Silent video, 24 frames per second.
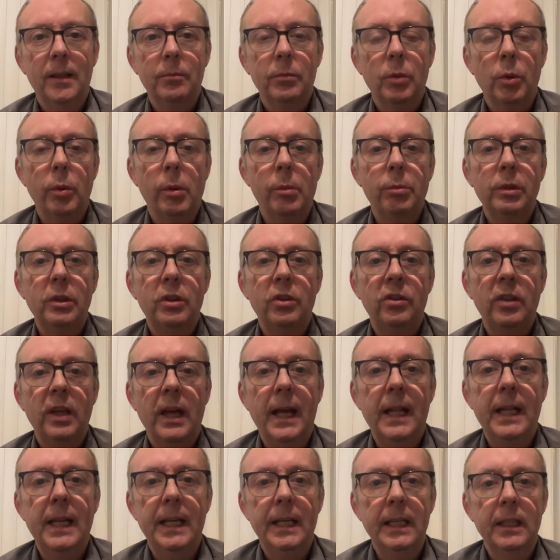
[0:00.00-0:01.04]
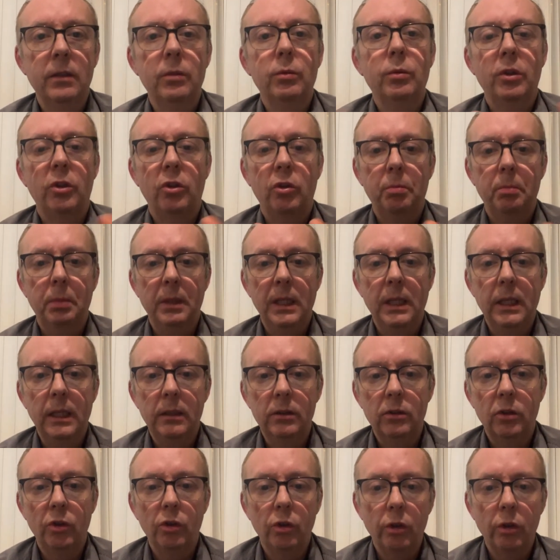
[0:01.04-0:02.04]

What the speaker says: But when we're telling, we're speaking to